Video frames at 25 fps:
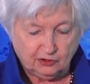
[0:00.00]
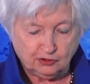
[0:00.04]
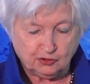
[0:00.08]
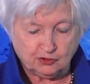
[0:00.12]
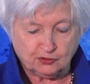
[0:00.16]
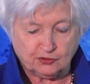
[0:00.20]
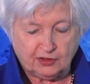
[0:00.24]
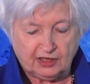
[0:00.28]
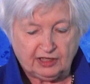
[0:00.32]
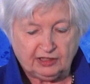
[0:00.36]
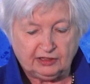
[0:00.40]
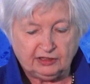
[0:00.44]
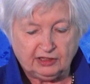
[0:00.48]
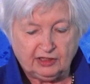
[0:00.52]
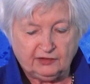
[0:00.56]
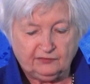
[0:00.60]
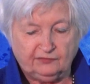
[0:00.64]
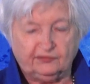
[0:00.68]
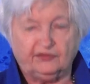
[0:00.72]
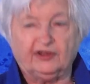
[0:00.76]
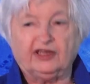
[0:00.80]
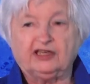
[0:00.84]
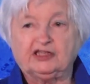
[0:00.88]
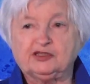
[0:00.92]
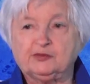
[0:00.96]
trade and
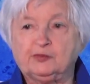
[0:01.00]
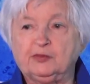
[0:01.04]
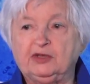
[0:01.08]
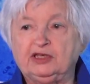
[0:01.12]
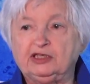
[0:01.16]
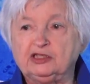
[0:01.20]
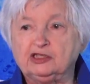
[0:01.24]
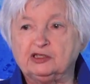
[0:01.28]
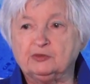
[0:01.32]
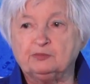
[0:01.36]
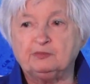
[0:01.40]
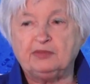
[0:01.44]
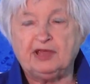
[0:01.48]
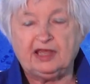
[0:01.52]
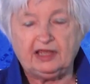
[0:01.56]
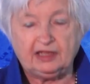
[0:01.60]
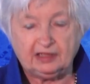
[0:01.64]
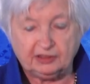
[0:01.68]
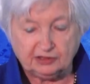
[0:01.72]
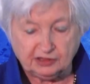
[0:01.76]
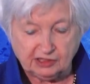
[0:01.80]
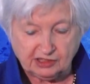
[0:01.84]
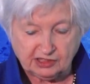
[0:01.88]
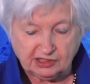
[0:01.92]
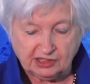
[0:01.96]
investment
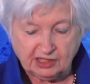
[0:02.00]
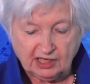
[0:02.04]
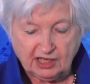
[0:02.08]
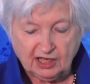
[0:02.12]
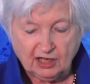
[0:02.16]
depends